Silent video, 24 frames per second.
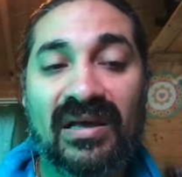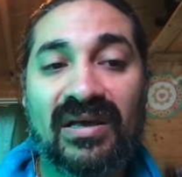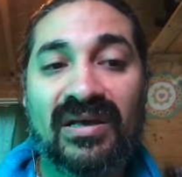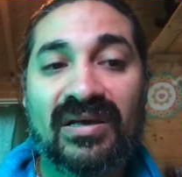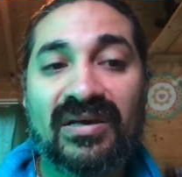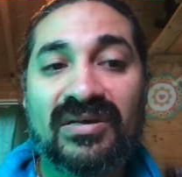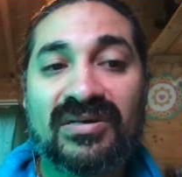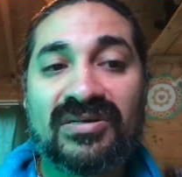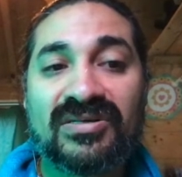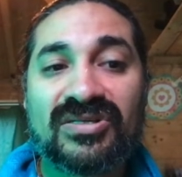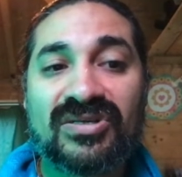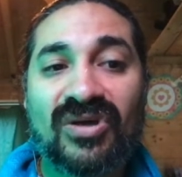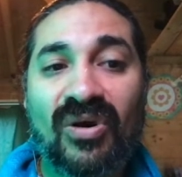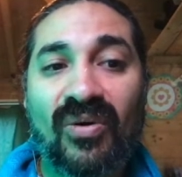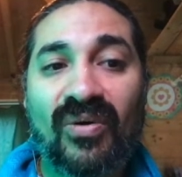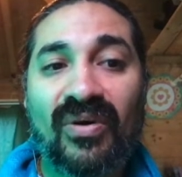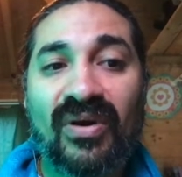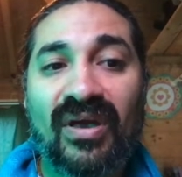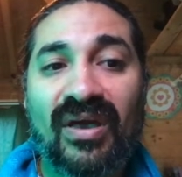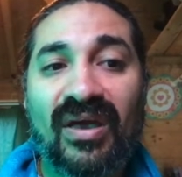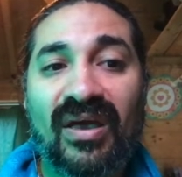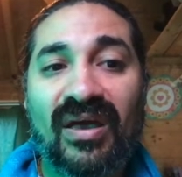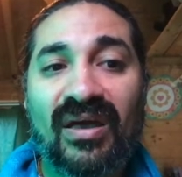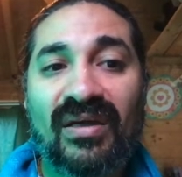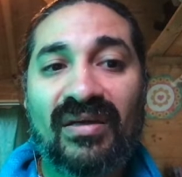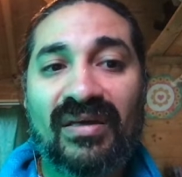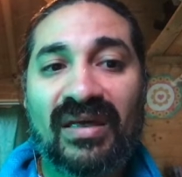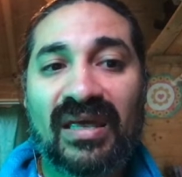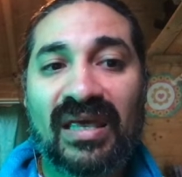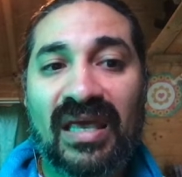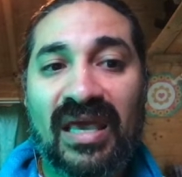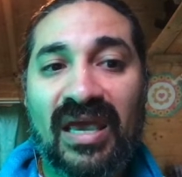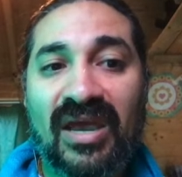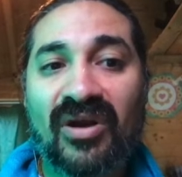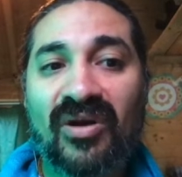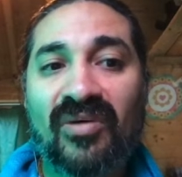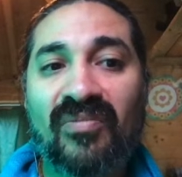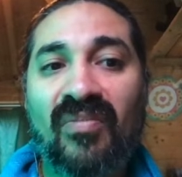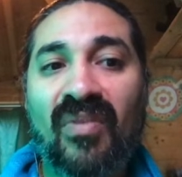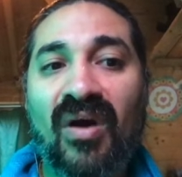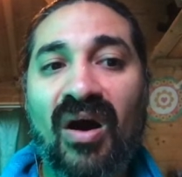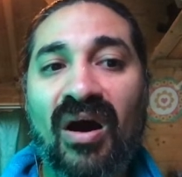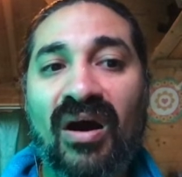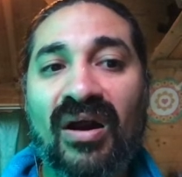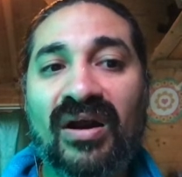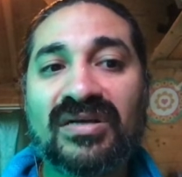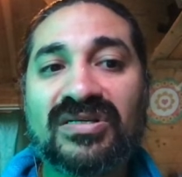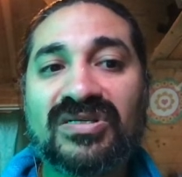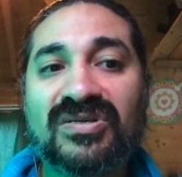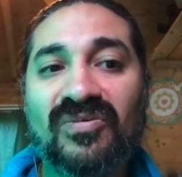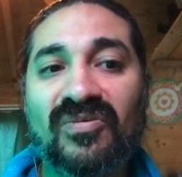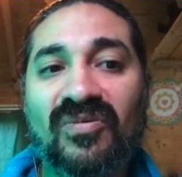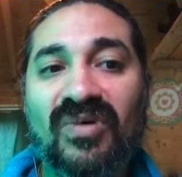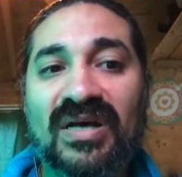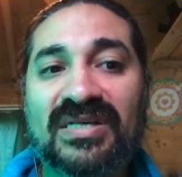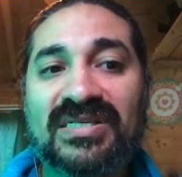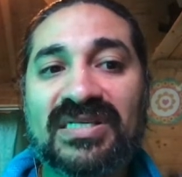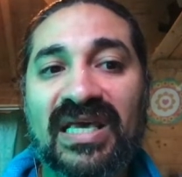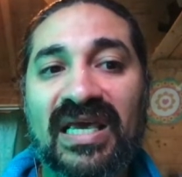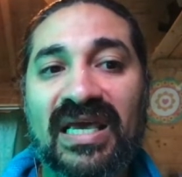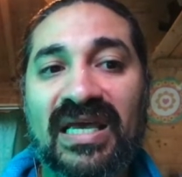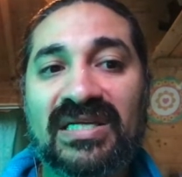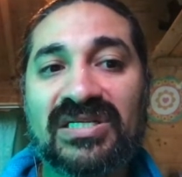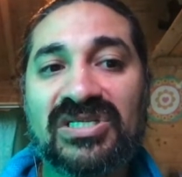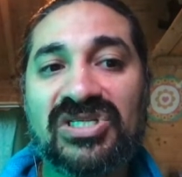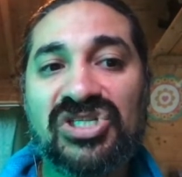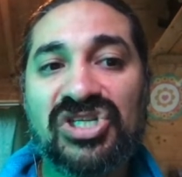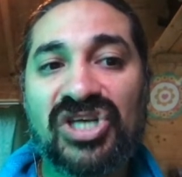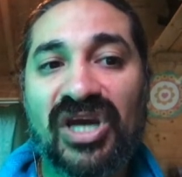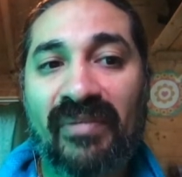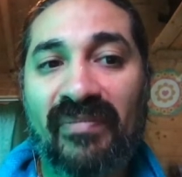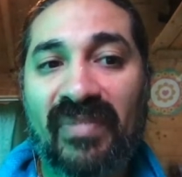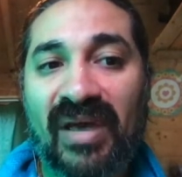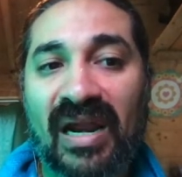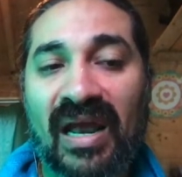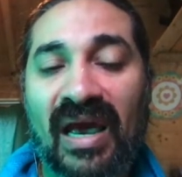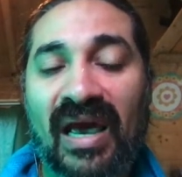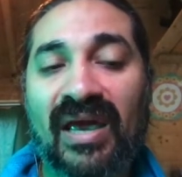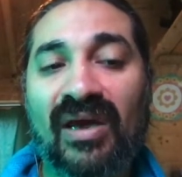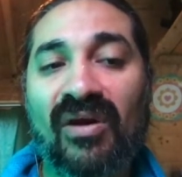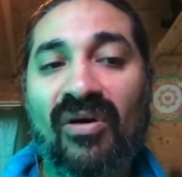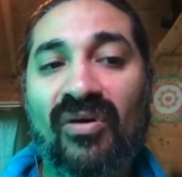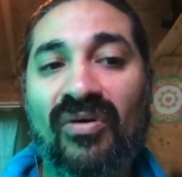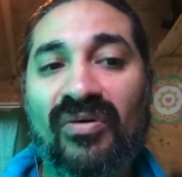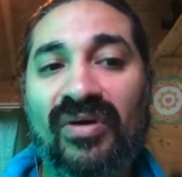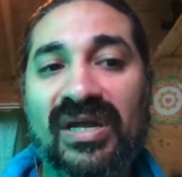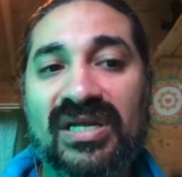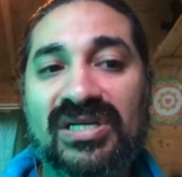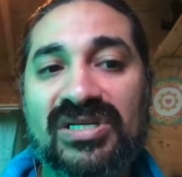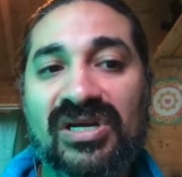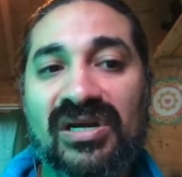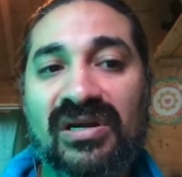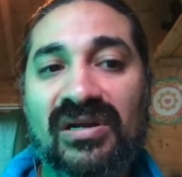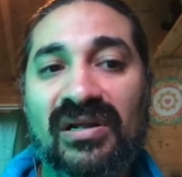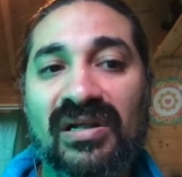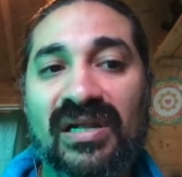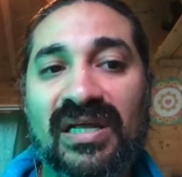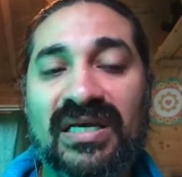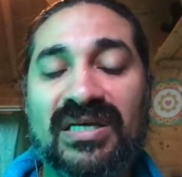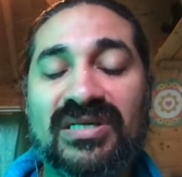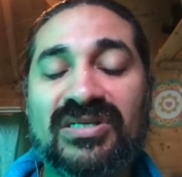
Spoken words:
So here Mars was in Gemini originally.